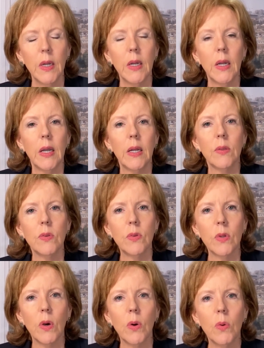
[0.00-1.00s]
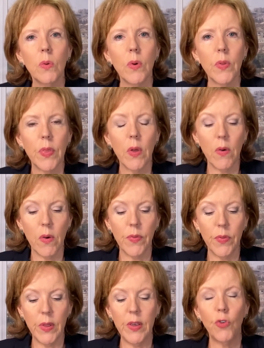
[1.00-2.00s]
And so
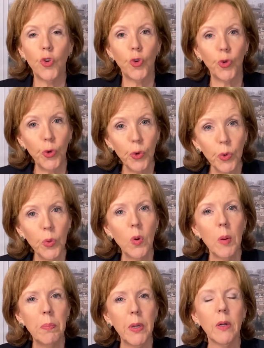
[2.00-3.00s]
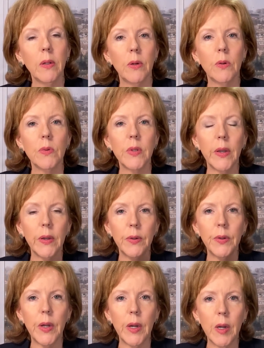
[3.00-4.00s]
these two pillars
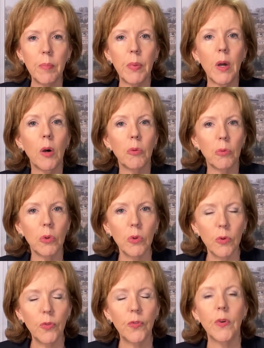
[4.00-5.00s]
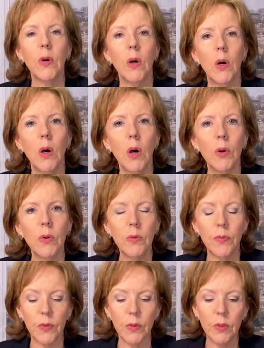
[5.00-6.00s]
held up a roof
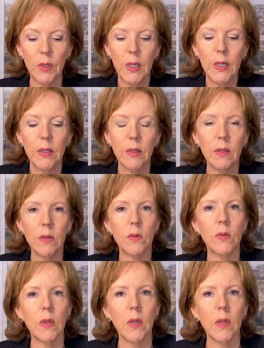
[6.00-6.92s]
over this